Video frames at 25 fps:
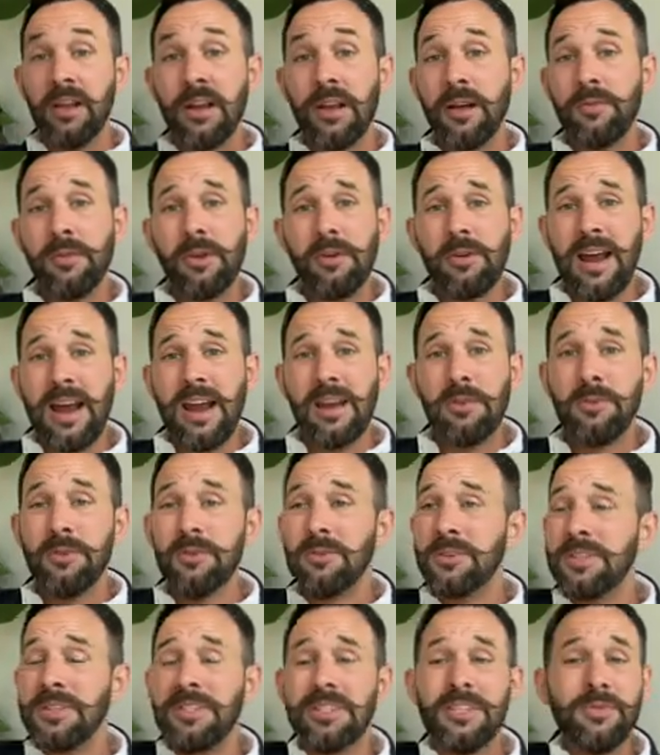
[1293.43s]
you love your
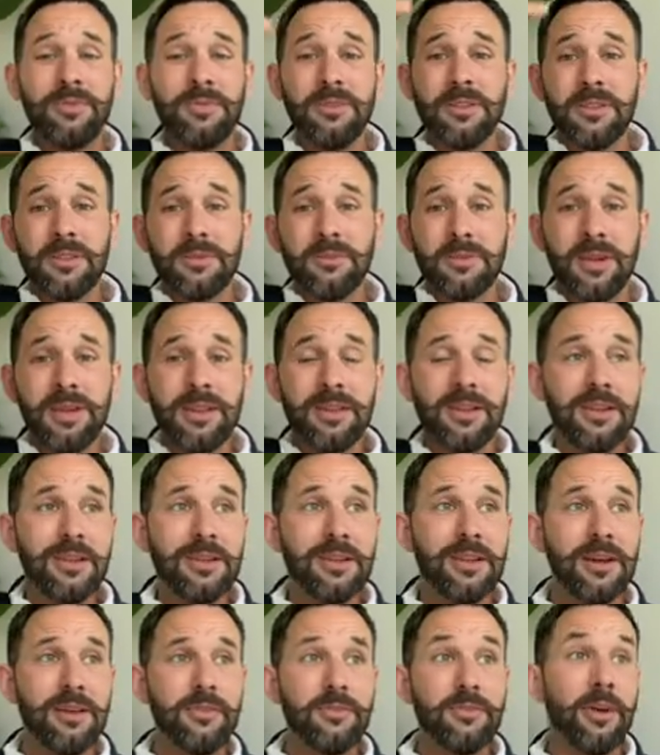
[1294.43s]
animals is different to the way that you
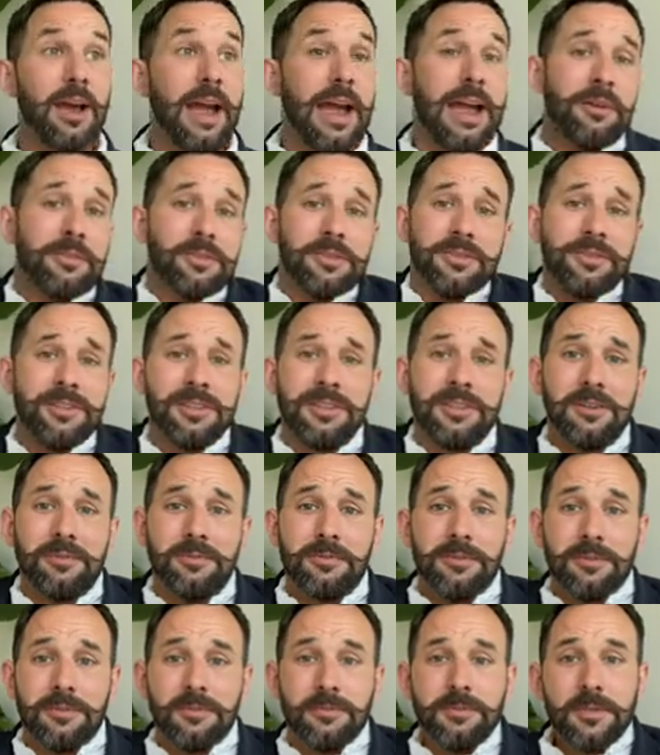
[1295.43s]
love your house, for
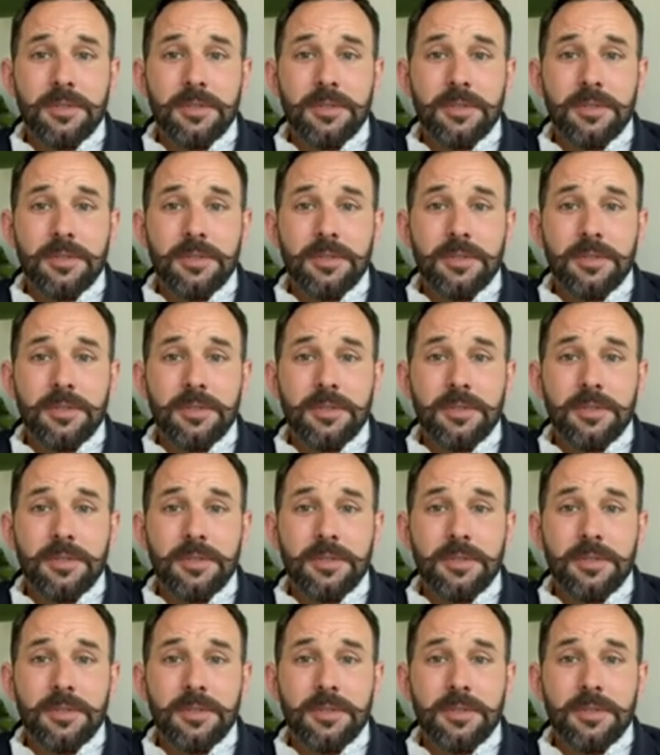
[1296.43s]
example.